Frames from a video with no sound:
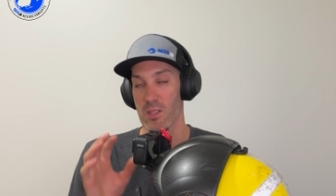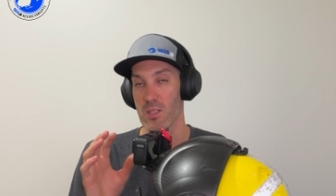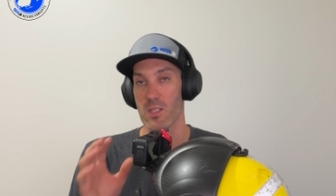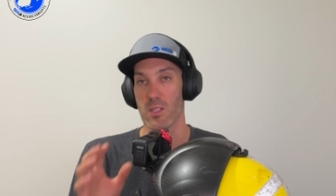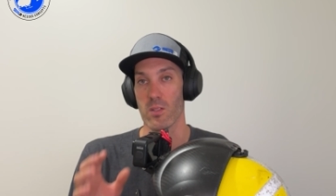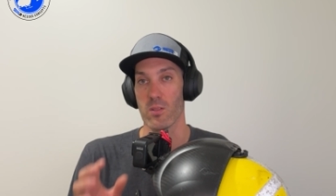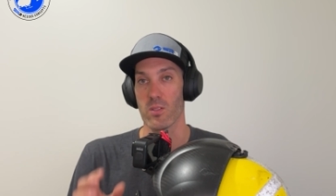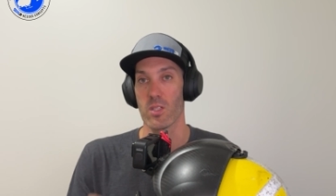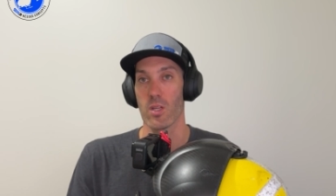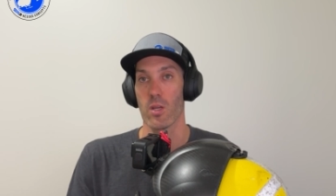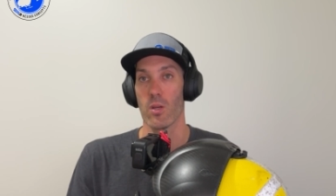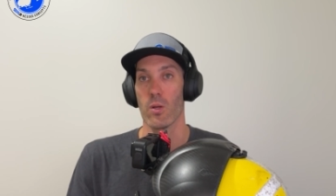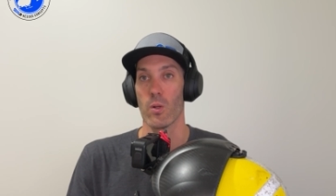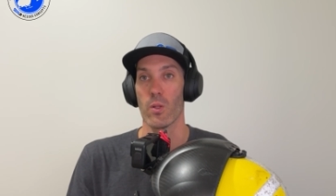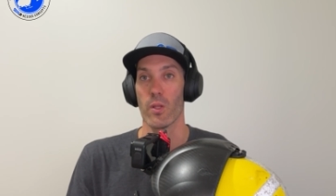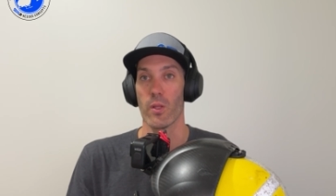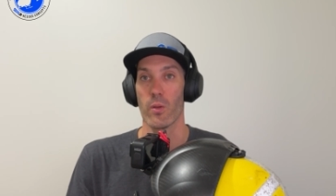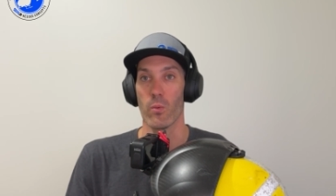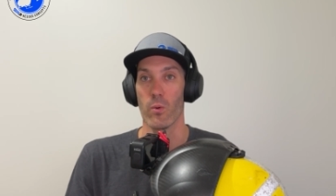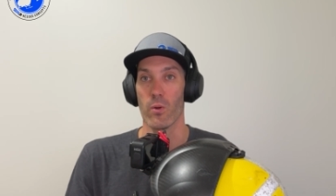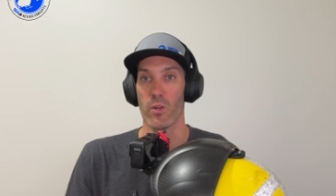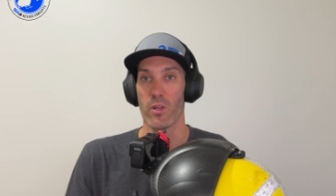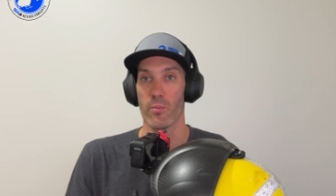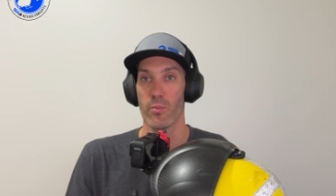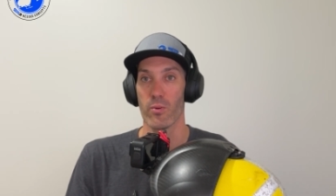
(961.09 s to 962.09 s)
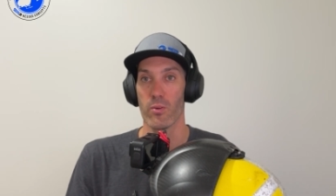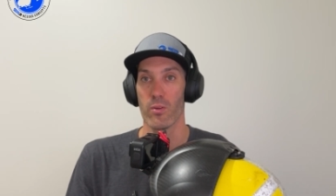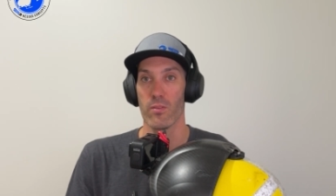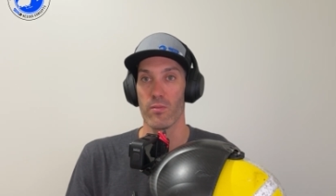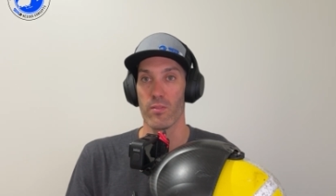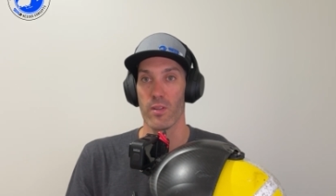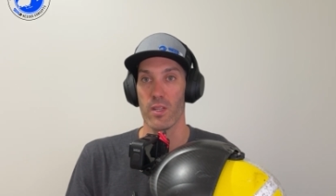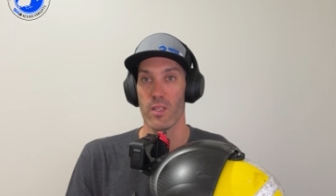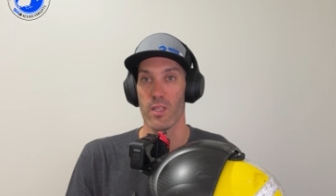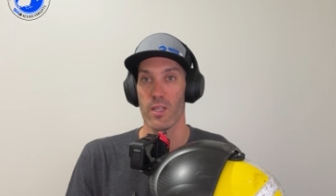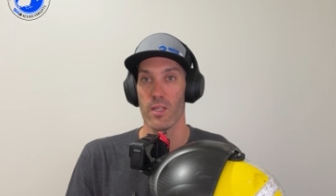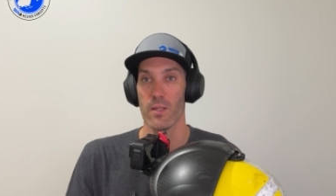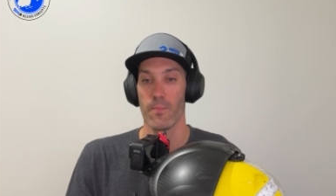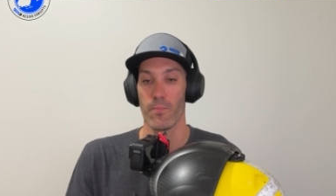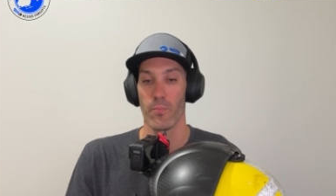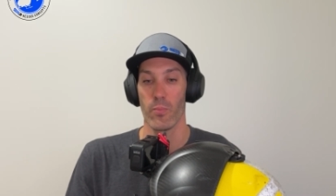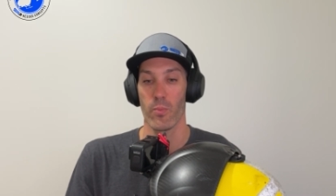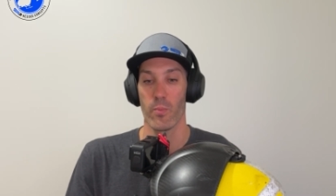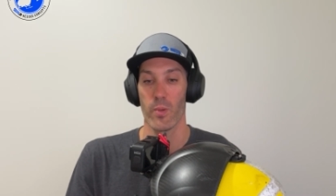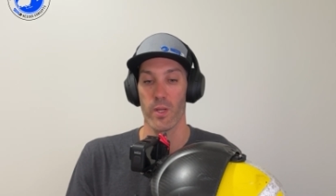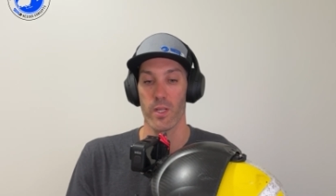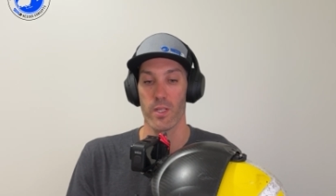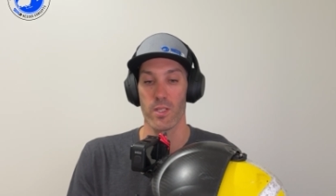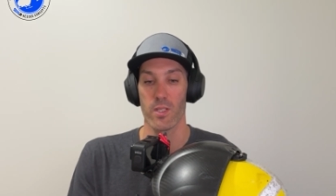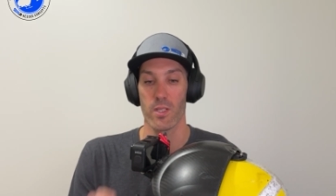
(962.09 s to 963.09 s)
totally waterproof either,
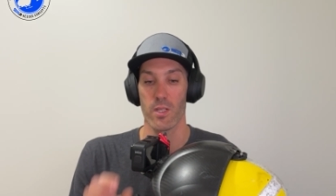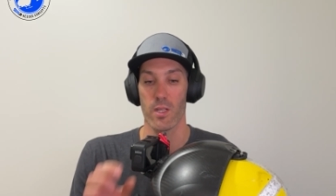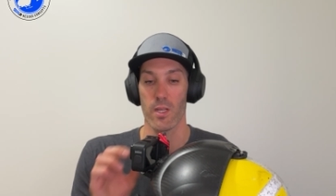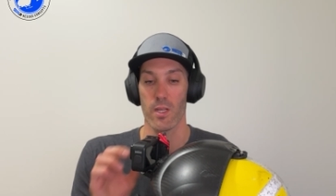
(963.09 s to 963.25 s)
but